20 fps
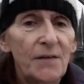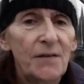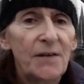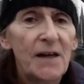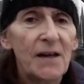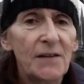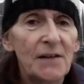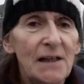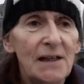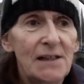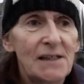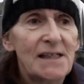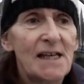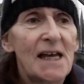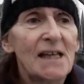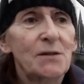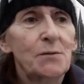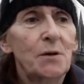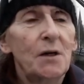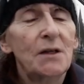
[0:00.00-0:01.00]
The other little
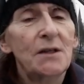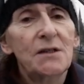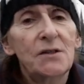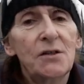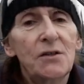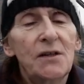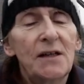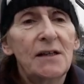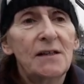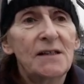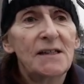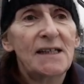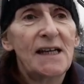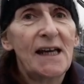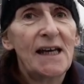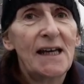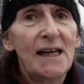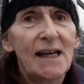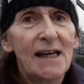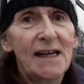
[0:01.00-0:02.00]
task we've got to do here
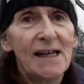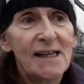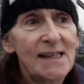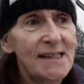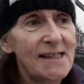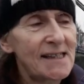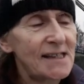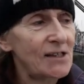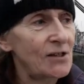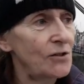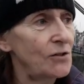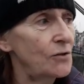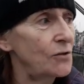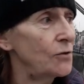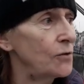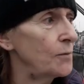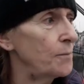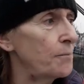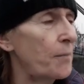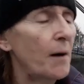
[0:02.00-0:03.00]
today is
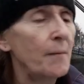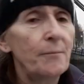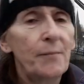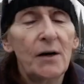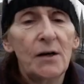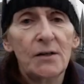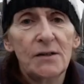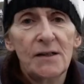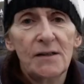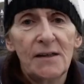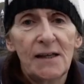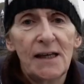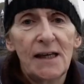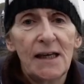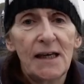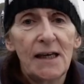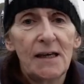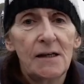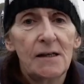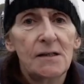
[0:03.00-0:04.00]
to pump out
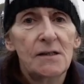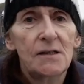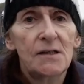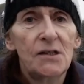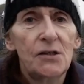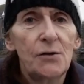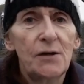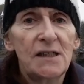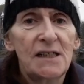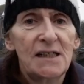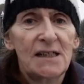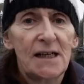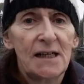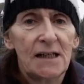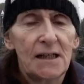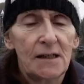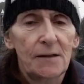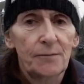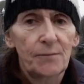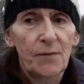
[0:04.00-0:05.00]
the sewage
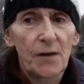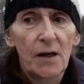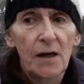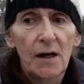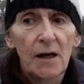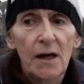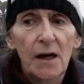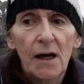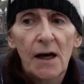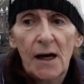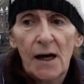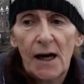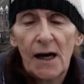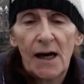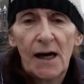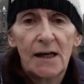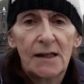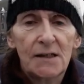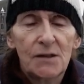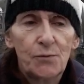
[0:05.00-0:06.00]
tank.
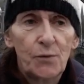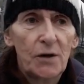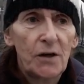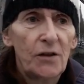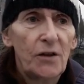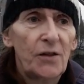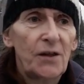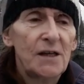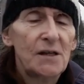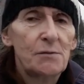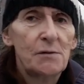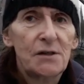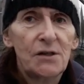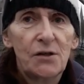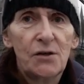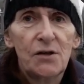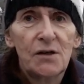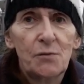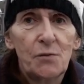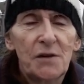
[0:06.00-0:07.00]
And one of the things we'll
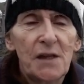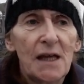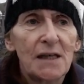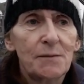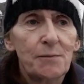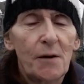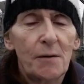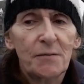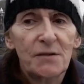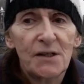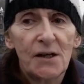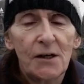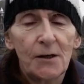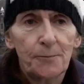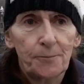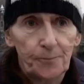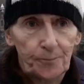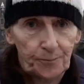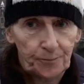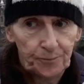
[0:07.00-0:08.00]
do when that's pumped out
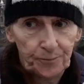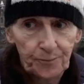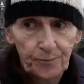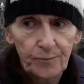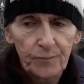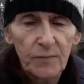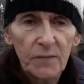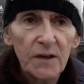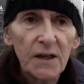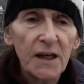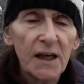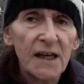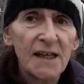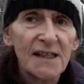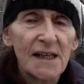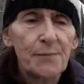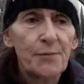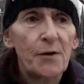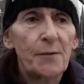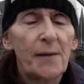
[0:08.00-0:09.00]

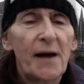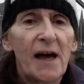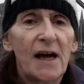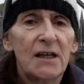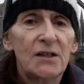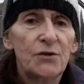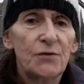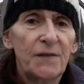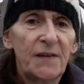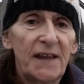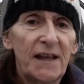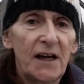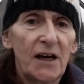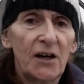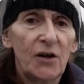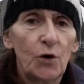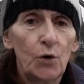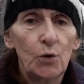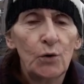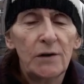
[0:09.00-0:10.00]
is I'll put my hand over the
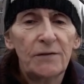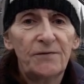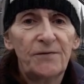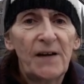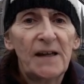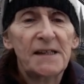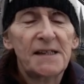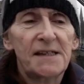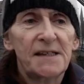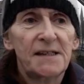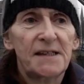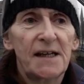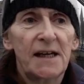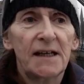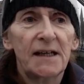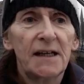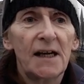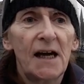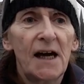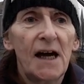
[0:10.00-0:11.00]
air hole that vents the
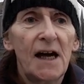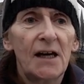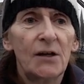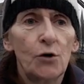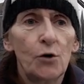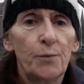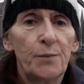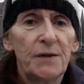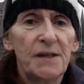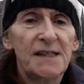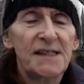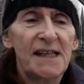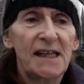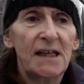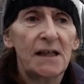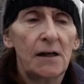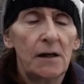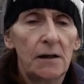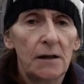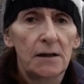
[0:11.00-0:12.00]
tank and open the
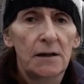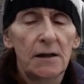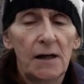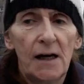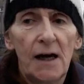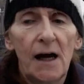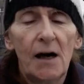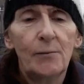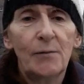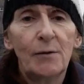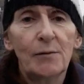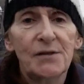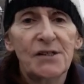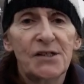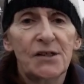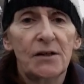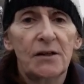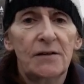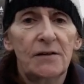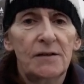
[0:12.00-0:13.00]
seacock and we will
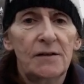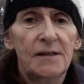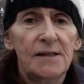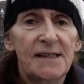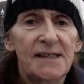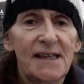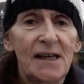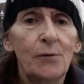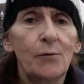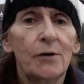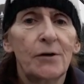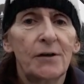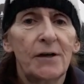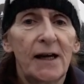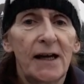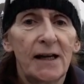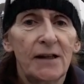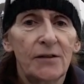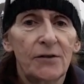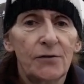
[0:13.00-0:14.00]
suck seawater
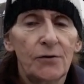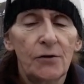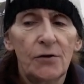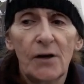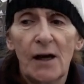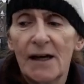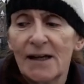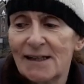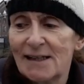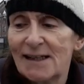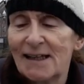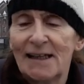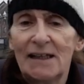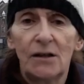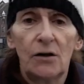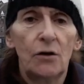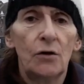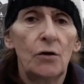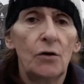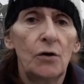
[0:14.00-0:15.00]
in through and
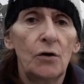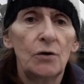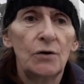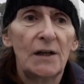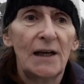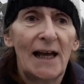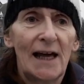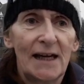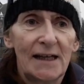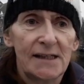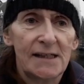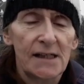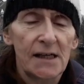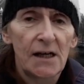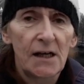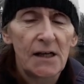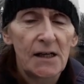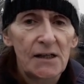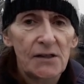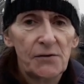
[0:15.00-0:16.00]
clean all the lines
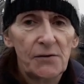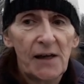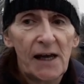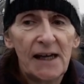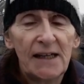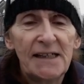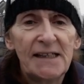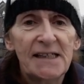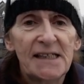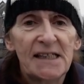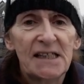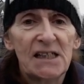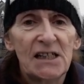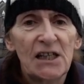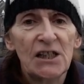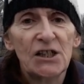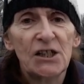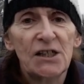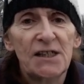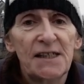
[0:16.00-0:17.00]
so that any
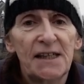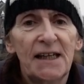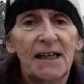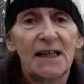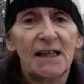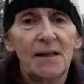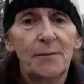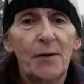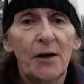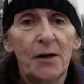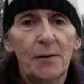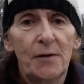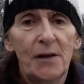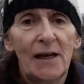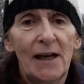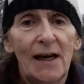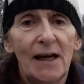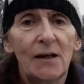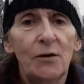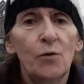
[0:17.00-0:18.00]
sludge sitting in the bottom of the
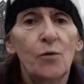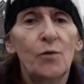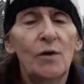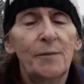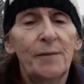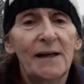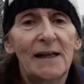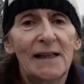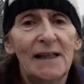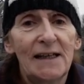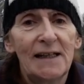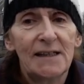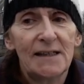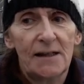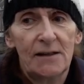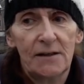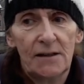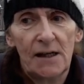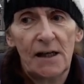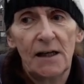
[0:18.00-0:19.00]
line will be cleaned
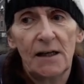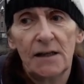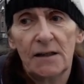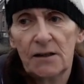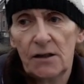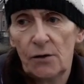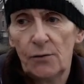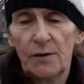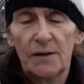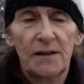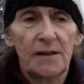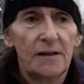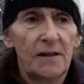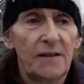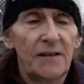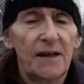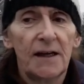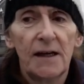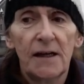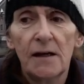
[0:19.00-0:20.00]
out and go into the
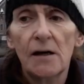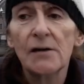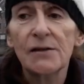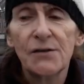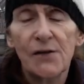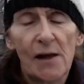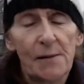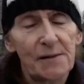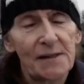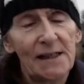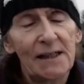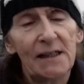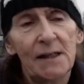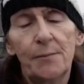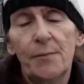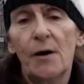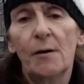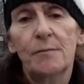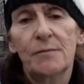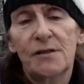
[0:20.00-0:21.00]
thing. Also helps clean
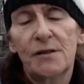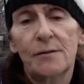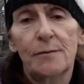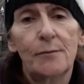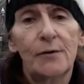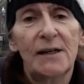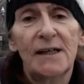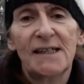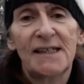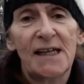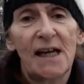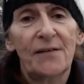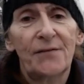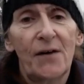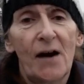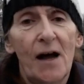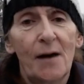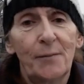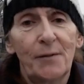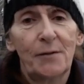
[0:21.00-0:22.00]
the pump so the marina staff
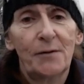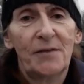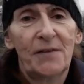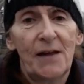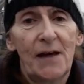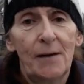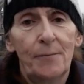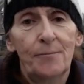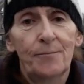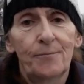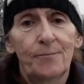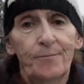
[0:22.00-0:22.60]
are happy with that.